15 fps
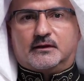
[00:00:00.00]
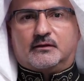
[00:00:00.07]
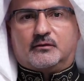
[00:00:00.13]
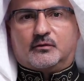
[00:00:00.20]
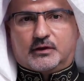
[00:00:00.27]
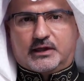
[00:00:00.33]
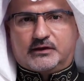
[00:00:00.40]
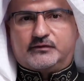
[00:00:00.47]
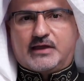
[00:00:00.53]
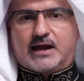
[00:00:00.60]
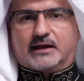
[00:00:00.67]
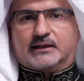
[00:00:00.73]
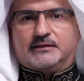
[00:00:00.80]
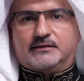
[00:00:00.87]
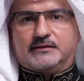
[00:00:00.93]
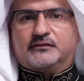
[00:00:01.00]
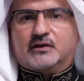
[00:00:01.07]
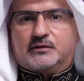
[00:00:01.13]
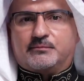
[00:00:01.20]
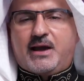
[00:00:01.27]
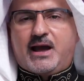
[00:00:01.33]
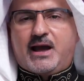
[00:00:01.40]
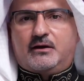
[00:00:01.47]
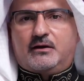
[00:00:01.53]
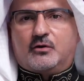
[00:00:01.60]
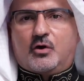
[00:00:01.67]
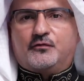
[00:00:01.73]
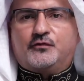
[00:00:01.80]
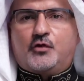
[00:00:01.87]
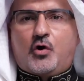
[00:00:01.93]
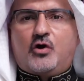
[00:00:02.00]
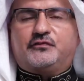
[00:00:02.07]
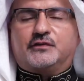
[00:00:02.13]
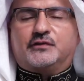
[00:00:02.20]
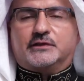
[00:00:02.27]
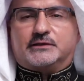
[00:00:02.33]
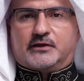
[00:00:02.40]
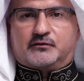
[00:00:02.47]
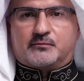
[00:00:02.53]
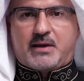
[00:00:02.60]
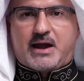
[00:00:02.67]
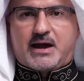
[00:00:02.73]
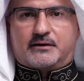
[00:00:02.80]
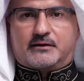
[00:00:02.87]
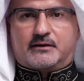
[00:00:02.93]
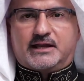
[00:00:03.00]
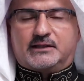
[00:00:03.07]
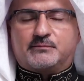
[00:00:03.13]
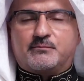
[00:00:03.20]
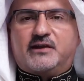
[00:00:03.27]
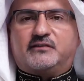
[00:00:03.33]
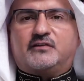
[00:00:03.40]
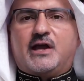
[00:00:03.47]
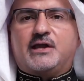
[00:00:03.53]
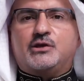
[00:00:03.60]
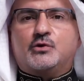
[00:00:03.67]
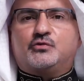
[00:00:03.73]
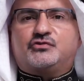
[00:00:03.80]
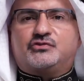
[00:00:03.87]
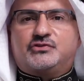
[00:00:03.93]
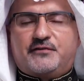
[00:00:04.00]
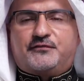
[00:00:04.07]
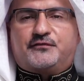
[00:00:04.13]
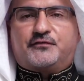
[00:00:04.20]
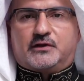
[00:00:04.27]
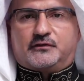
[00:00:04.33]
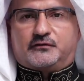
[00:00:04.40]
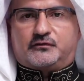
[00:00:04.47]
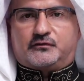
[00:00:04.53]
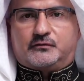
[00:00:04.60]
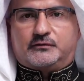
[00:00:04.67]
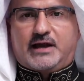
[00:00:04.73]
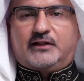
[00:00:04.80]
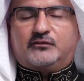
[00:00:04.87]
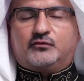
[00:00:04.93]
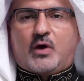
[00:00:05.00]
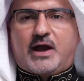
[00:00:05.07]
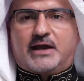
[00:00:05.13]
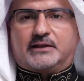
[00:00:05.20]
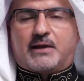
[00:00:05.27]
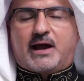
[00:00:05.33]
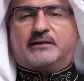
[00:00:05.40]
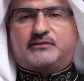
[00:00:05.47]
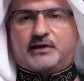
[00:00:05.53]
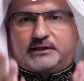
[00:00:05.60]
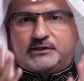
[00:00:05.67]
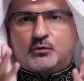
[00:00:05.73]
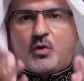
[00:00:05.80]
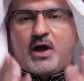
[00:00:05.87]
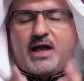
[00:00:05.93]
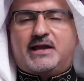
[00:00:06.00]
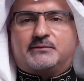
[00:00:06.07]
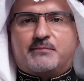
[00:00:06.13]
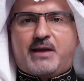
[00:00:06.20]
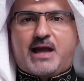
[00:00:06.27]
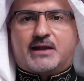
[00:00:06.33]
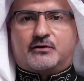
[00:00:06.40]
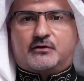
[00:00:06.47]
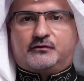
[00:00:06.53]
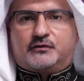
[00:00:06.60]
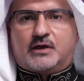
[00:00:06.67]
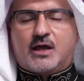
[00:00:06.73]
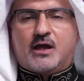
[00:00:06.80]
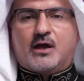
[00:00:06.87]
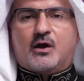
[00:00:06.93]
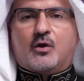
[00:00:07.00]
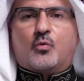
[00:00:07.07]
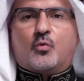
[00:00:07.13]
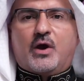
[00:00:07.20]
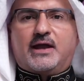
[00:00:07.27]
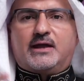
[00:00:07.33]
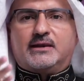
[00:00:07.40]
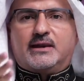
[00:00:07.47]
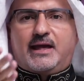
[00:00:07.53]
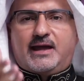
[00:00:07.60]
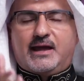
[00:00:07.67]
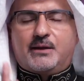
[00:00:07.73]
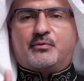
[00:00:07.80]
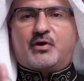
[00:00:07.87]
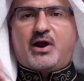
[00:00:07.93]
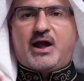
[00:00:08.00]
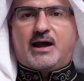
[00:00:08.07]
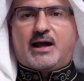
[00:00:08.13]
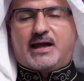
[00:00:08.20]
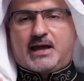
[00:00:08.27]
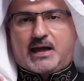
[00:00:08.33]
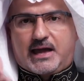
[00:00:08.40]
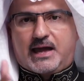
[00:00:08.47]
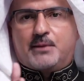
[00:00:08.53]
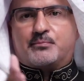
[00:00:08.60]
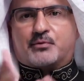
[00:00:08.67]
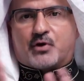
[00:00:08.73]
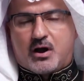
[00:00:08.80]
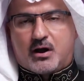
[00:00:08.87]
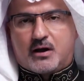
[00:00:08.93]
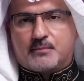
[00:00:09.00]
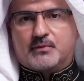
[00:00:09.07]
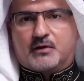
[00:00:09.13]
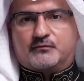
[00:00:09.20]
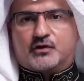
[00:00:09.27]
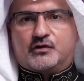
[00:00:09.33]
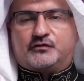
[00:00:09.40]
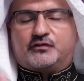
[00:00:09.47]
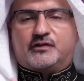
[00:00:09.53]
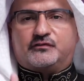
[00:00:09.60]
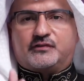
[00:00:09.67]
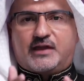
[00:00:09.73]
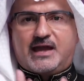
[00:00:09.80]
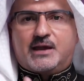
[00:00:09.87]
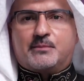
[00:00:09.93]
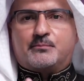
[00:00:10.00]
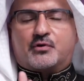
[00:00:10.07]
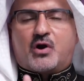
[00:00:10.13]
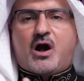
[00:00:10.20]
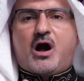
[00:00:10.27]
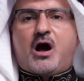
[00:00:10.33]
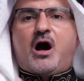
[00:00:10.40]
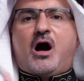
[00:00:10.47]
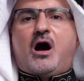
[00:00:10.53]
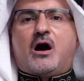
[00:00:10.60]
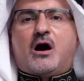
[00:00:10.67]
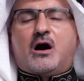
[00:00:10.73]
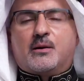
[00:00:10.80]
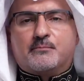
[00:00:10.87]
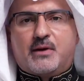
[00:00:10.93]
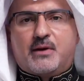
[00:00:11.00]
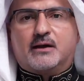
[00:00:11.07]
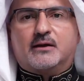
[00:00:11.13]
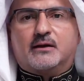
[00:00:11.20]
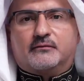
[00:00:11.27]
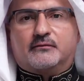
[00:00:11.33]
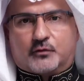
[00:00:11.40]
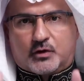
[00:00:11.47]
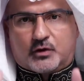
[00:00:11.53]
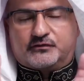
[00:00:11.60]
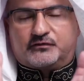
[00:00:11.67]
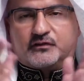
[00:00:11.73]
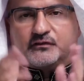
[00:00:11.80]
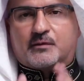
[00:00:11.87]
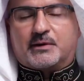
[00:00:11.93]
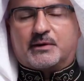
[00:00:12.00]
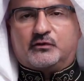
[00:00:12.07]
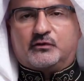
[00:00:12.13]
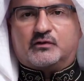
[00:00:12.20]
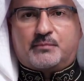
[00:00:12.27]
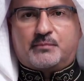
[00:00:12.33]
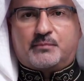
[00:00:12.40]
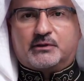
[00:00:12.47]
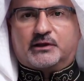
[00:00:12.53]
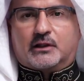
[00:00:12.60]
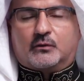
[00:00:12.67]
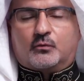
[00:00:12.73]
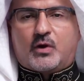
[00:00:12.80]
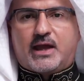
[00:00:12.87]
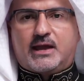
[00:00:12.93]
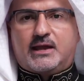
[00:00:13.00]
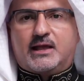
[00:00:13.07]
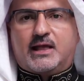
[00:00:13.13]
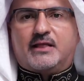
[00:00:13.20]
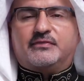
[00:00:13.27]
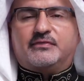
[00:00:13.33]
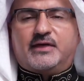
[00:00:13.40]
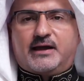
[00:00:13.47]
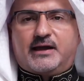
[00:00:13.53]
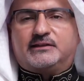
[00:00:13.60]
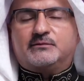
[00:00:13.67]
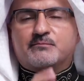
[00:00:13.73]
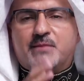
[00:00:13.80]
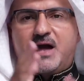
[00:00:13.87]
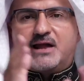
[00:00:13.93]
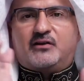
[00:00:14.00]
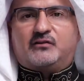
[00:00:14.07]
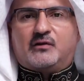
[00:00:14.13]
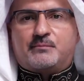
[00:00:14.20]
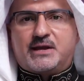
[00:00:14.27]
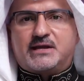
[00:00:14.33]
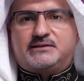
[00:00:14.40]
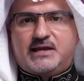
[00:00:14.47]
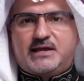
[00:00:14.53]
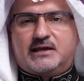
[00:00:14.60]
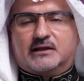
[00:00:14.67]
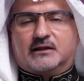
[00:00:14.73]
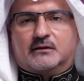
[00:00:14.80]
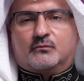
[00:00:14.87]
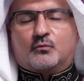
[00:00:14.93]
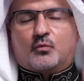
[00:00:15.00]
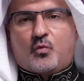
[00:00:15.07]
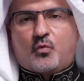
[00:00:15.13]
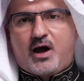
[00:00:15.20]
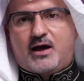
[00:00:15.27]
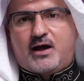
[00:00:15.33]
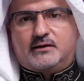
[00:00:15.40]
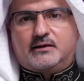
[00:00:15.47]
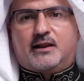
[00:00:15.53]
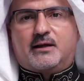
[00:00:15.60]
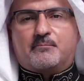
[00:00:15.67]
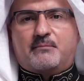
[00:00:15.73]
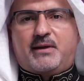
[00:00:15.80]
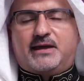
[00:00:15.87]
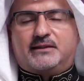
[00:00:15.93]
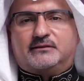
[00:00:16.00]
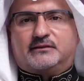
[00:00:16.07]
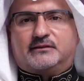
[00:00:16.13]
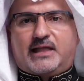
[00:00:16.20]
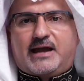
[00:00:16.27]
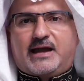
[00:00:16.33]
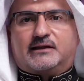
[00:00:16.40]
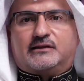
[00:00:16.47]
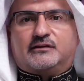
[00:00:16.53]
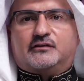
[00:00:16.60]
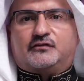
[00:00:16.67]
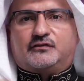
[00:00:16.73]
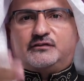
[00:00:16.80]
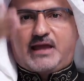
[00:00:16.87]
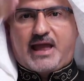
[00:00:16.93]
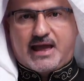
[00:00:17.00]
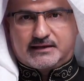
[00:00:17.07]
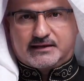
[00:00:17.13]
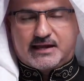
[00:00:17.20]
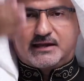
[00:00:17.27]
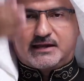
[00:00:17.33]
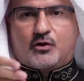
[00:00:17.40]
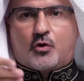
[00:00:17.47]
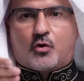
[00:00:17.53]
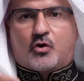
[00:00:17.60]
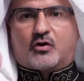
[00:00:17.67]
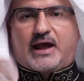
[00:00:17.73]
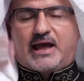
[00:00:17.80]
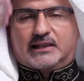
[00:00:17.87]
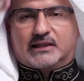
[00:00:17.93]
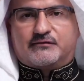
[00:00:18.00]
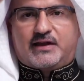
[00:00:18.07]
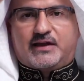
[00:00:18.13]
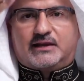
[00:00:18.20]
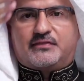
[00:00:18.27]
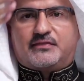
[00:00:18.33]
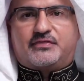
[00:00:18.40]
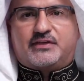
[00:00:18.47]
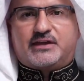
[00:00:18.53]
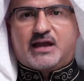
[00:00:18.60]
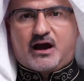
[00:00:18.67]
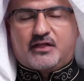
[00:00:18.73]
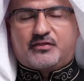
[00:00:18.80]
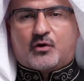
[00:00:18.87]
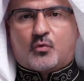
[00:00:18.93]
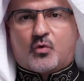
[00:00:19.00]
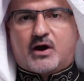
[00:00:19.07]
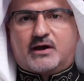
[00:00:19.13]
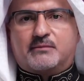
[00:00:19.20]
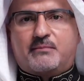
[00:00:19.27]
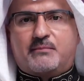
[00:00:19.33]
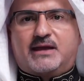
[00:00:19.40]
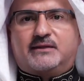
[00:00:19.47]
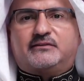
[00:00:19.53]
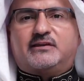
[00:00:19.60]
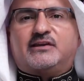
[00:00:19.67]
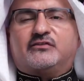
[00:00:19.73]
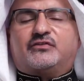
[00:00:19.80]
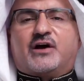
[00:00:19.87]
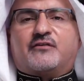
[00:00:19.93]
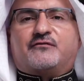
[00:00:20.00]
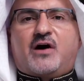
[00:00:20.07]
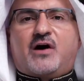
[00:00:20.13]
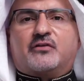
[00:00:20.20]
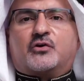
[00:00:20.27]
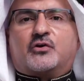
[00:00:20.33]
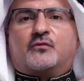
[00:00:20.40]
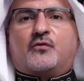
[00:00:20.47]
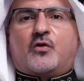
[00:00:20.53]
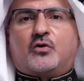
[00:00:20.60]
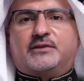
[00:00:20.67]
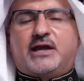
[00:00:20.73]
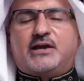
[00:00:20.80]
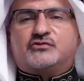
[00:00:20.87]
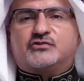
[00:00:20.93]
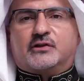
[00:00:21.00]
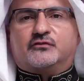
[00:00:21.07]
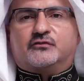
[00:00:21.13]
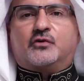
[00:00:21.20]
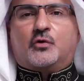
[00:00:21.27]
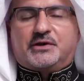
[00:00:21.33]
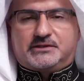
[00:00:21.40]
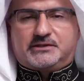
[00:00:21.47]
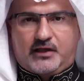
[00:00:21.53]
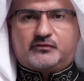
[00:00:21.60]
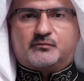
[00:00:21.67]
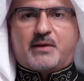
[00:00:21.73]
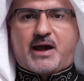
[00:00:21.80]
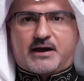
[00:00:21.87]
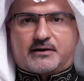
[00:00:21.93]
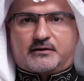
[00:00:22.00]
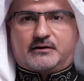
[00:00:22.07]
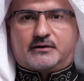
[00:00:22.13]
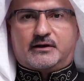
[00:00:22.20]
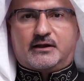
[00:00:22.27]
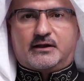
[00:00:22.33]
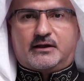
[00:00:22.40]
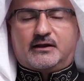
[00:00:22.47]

matter? Exactly. does it matter? of course it does matter. It makes a huge difference. That's why it I tell you why it matters when Abra- Abram versus Abraham for instance, I'm going to use the biblical way that it matters a big deal. One meant like standing or elevated, the other one meant he's the father of all nations. So it does matter.